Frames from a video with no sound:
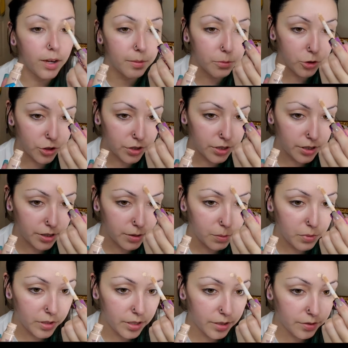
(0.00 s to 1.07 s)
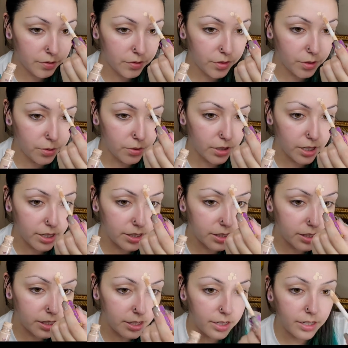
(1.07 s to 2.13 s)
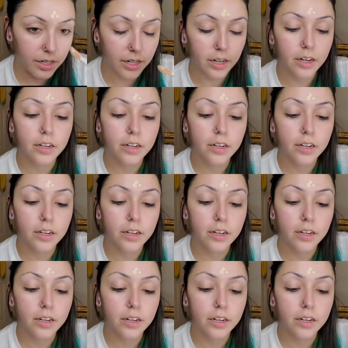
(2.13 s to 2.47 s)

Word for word: I'm just going to put a few dots here